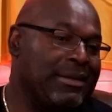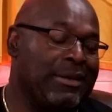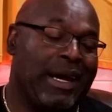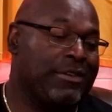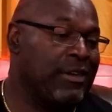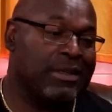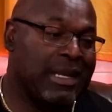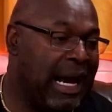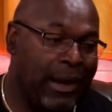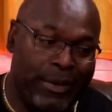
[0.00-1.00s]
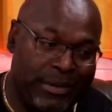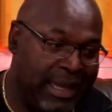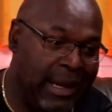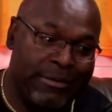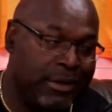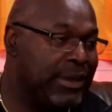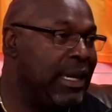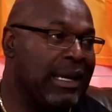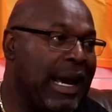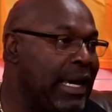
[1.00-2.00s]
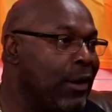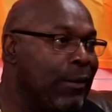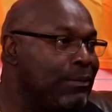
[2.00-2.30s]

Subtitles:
dude, I trust God with everything. I don't